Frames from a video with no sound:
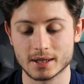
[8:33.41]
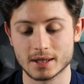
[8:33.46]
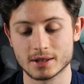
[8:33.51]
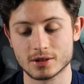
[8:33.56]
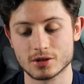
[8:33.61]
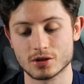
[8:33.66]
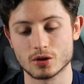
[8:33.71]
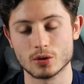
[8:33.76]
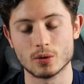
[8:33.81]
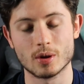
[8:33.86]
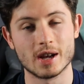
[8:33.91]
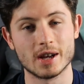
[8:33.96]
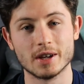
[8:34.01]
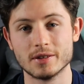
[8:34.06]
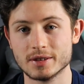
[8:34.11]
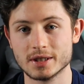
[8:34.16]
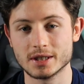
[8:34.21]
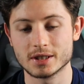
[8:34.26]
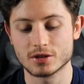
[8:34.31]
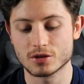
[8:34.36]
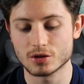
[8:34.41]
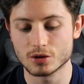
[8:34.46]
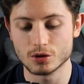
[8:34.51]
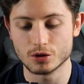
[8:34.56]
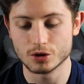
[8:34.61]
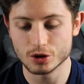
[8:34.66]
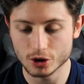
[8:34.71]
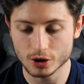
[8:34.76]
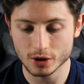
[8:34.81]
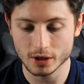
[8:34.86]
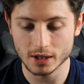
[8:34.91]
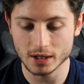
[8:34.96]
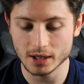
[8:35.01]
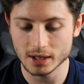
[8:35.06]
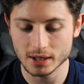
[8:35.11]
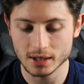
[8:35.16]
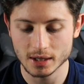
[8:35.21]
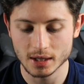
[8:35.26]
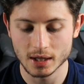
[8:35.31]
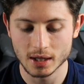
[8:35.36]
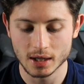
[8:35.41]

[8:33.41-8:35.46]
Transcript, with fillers: it's too heavy, it's too chunky.